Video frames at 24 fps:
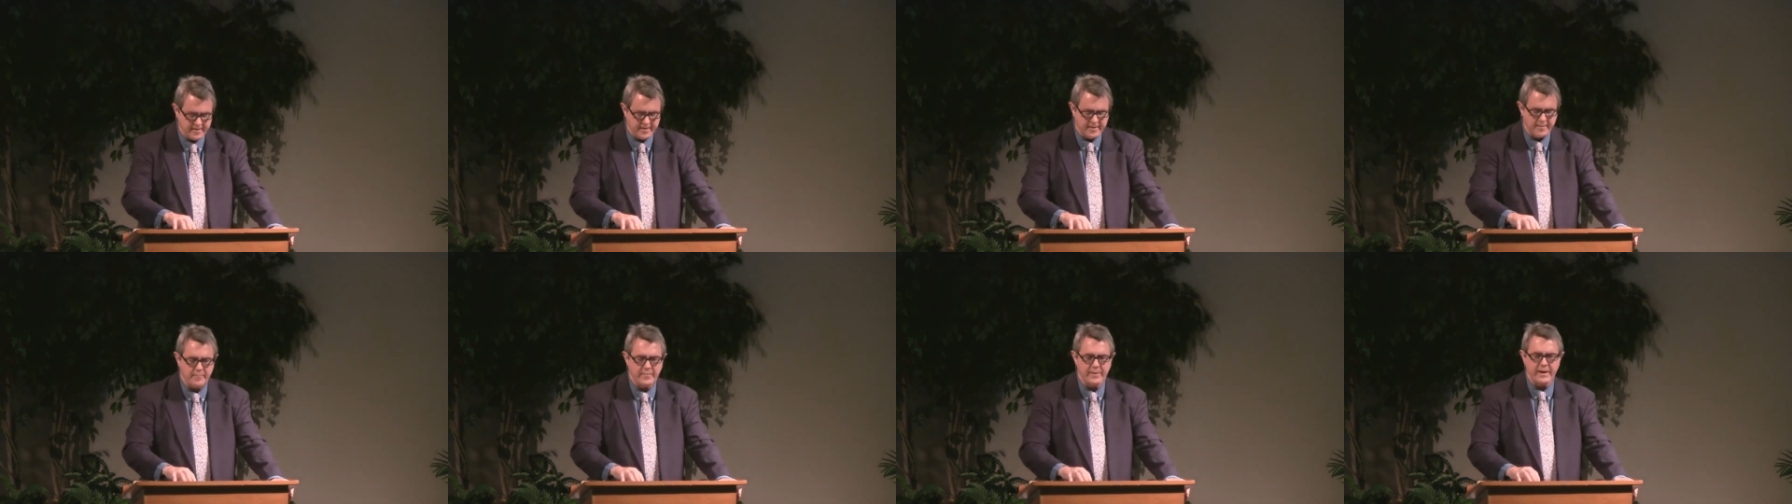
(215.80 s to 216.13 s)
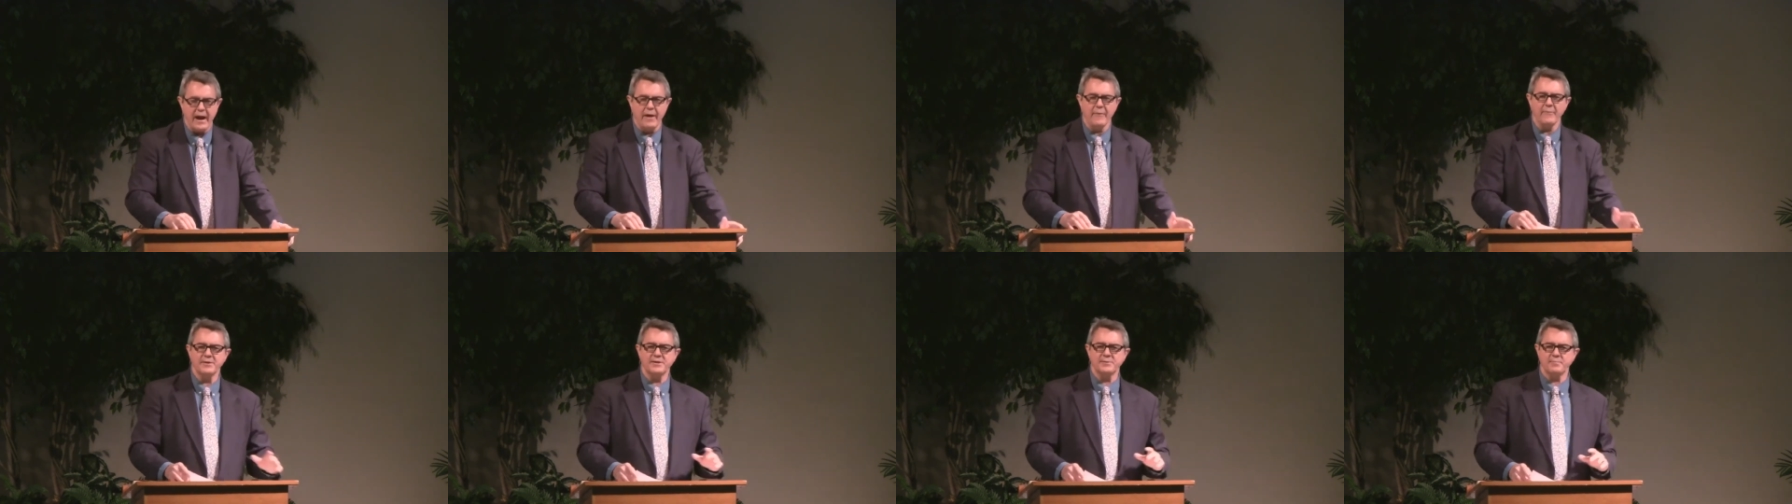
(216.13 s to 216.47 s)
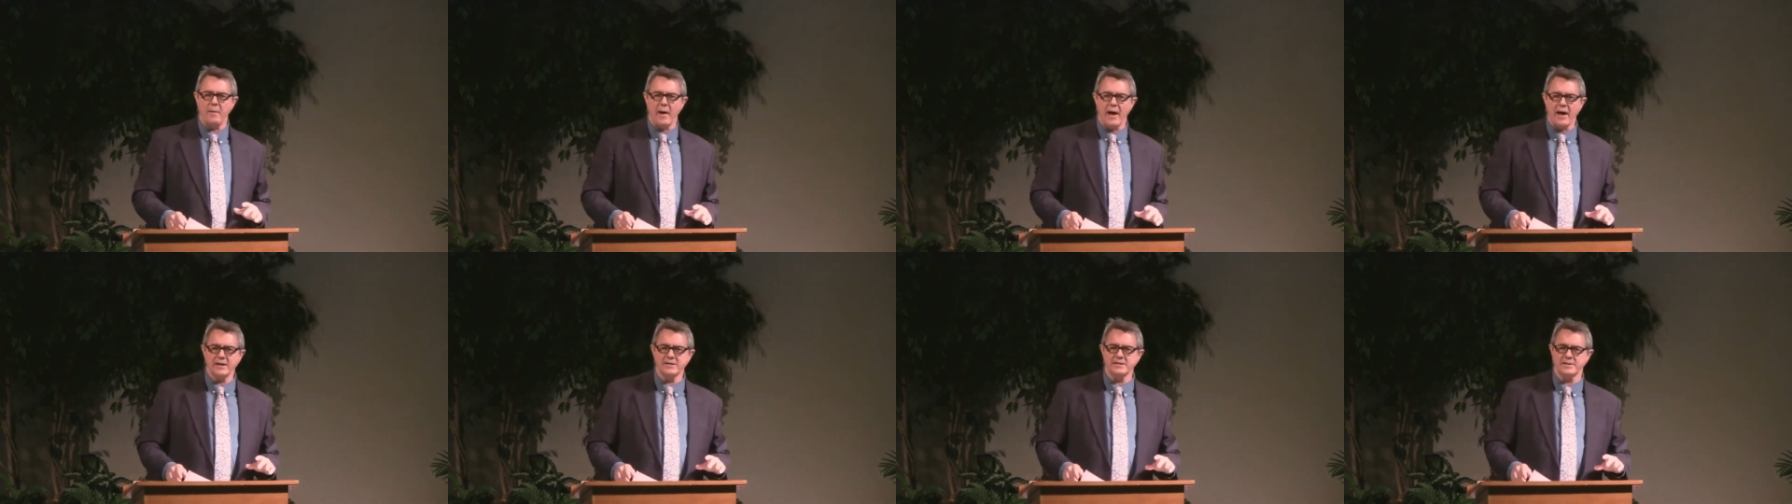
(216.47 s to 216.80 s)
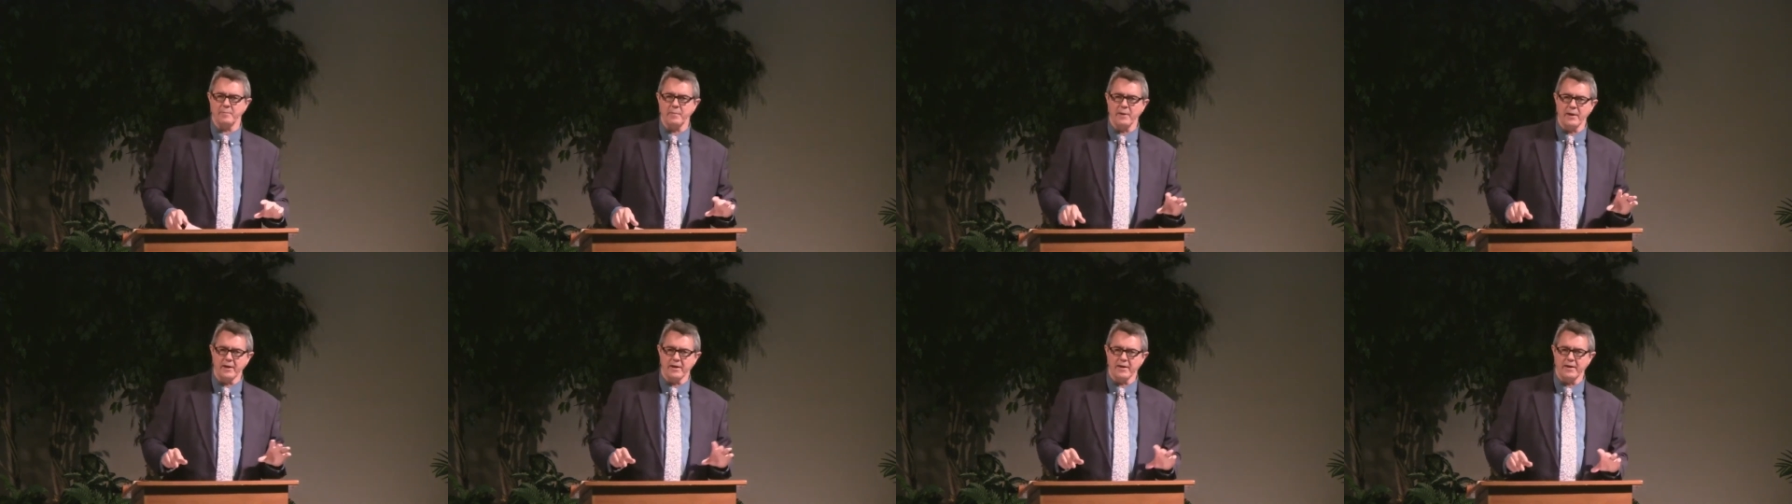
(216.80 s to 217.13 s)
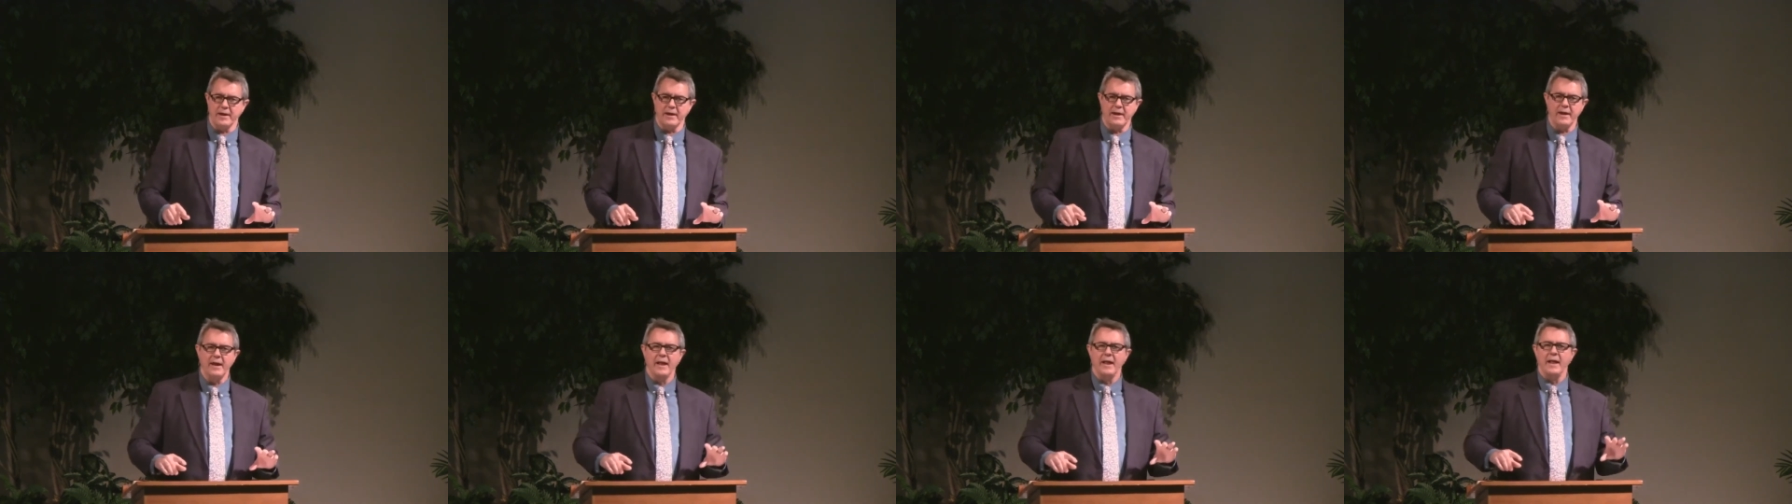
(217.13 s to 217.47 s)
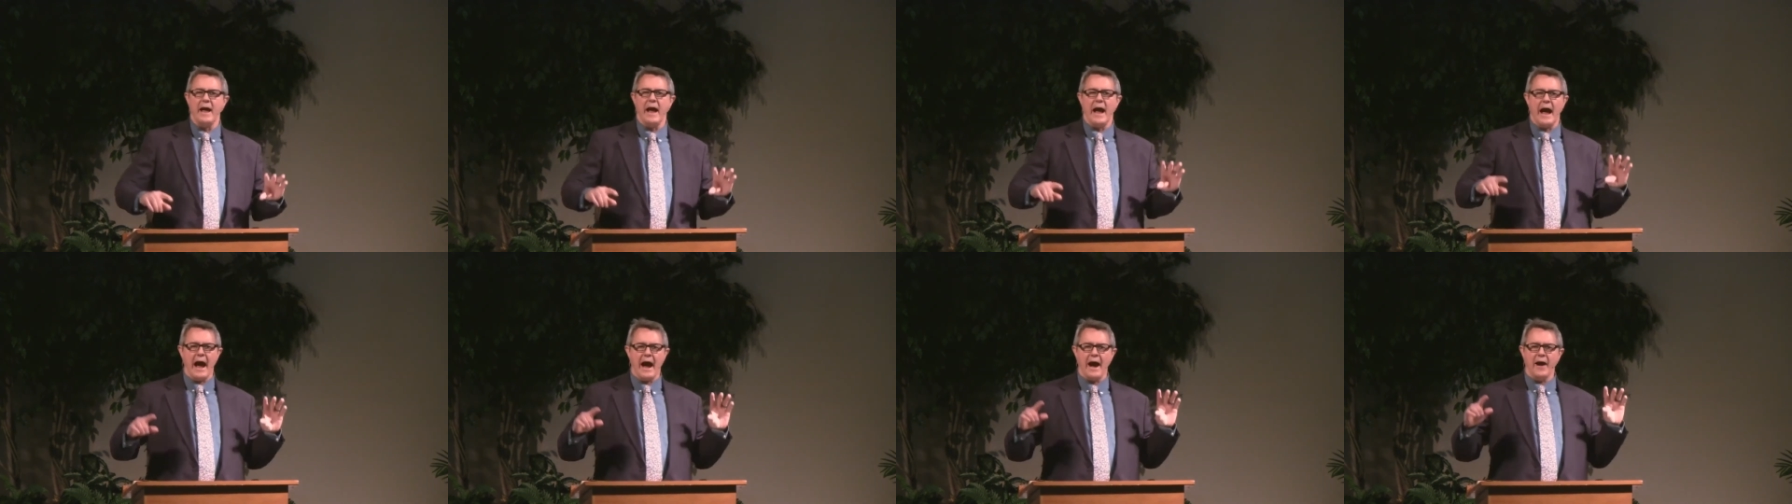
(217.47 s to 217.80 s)
But our responsibility,
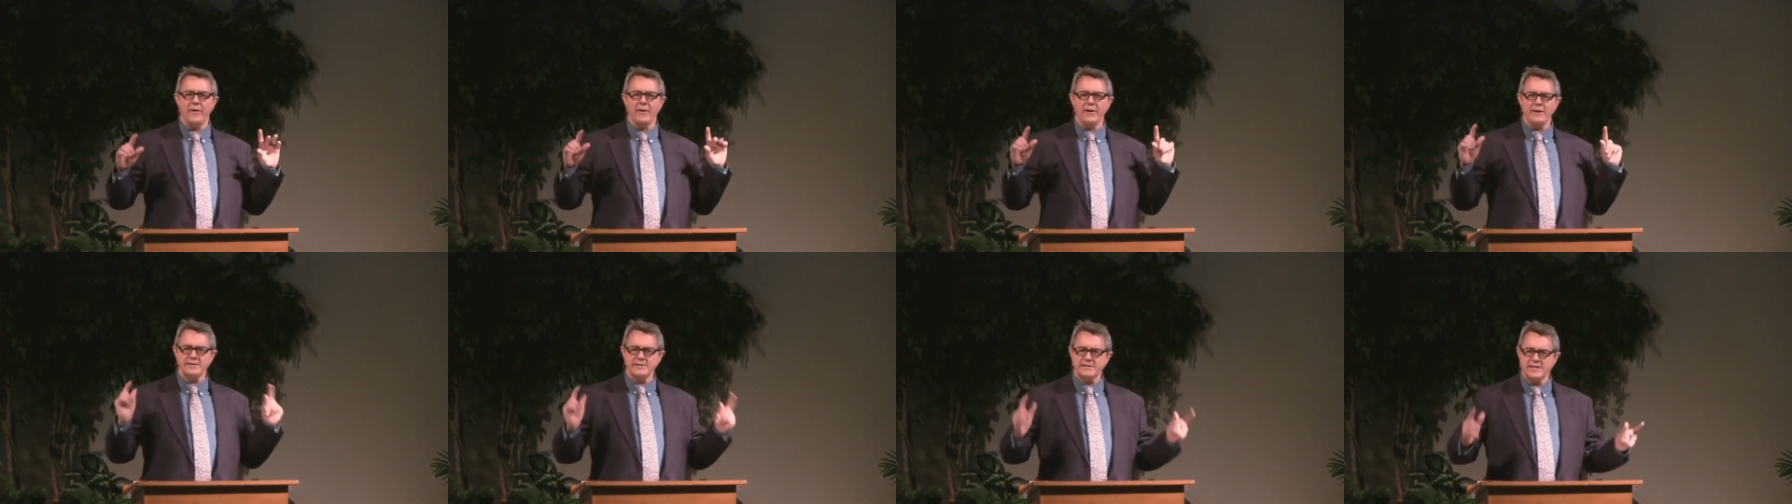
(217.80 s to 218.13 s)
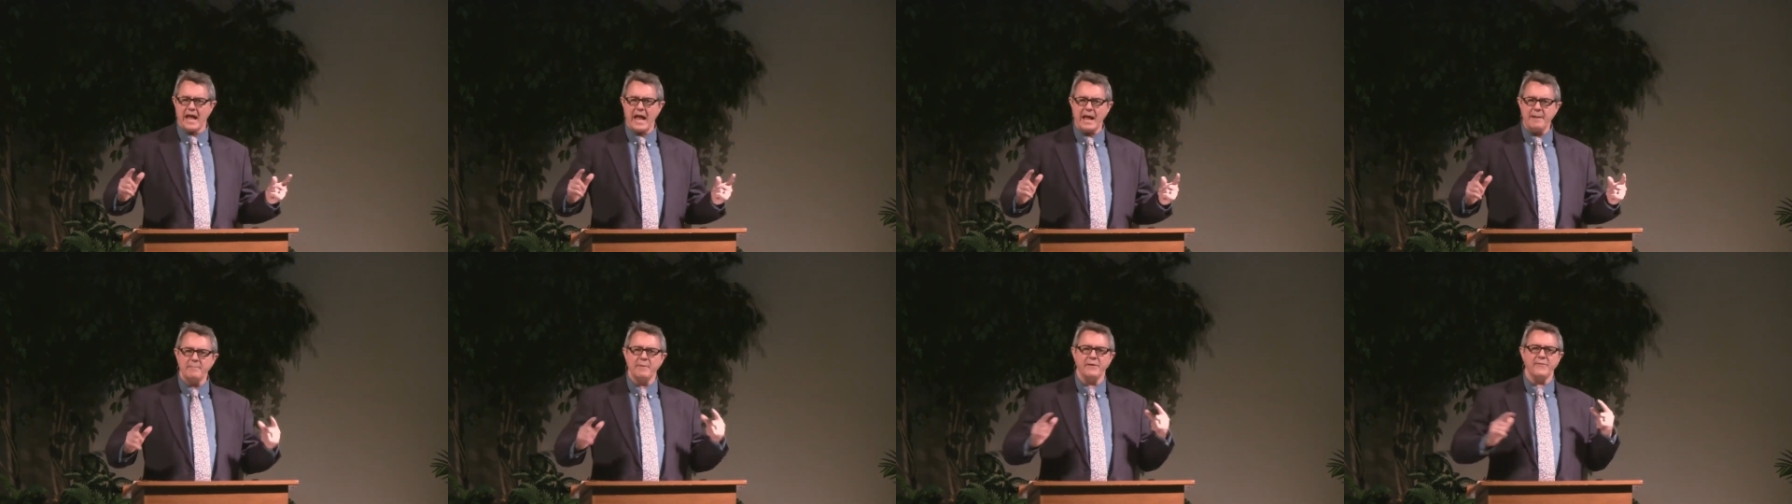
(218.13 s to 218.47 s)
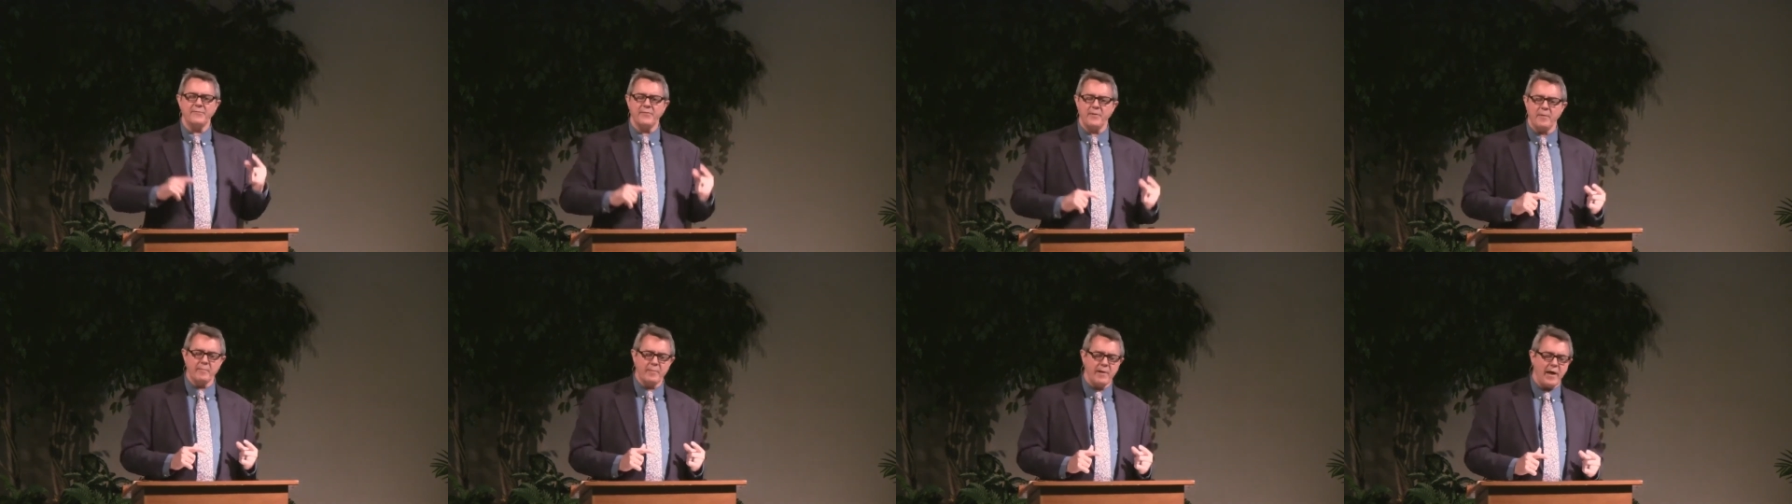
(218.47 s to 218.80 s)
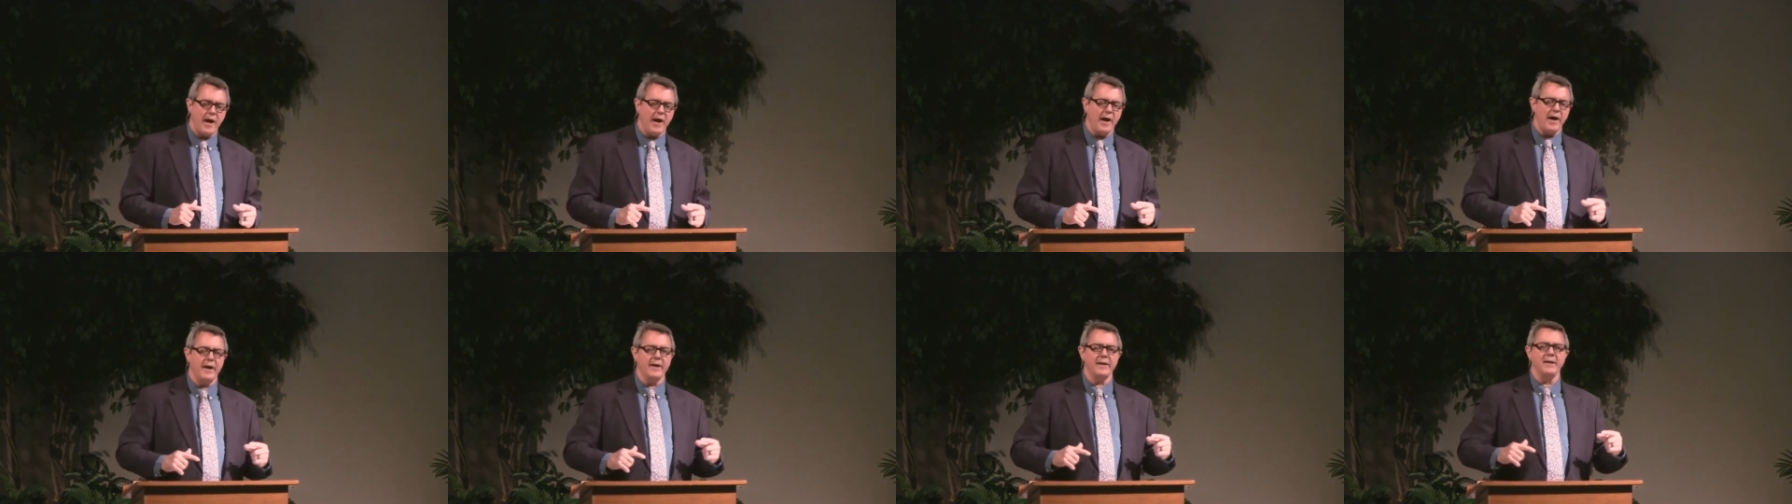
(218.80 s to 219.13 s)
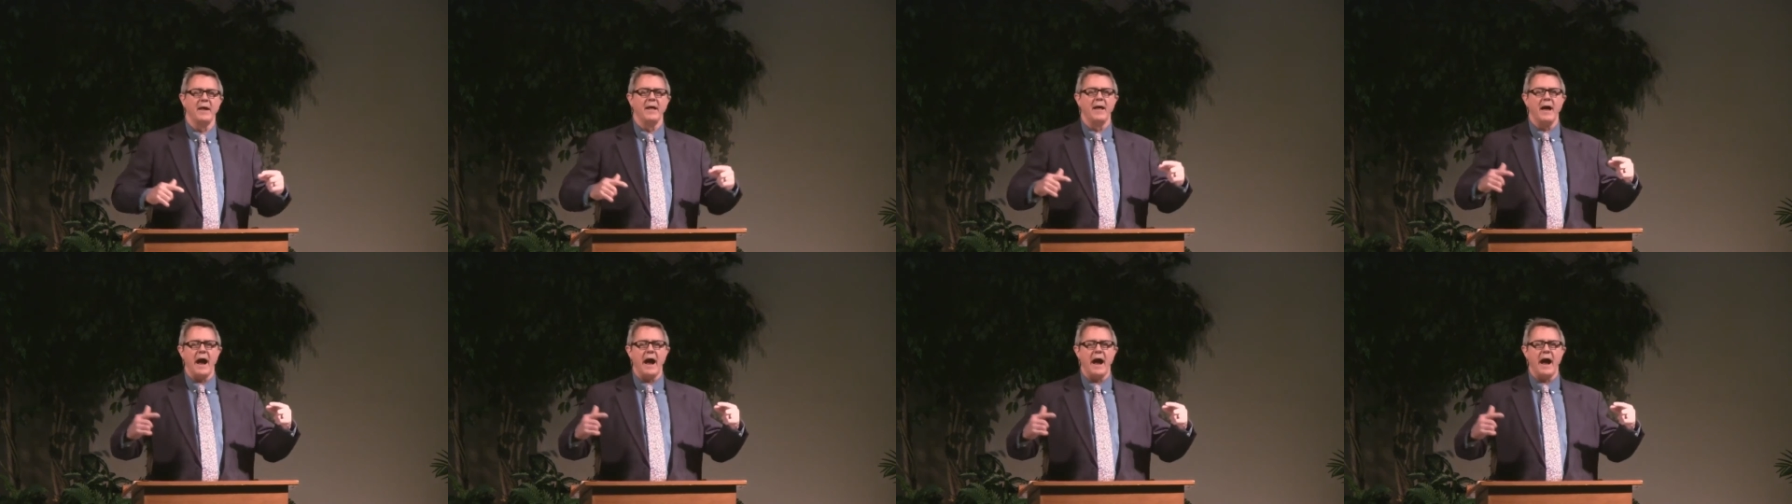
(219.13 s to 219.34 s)
our assignment from God,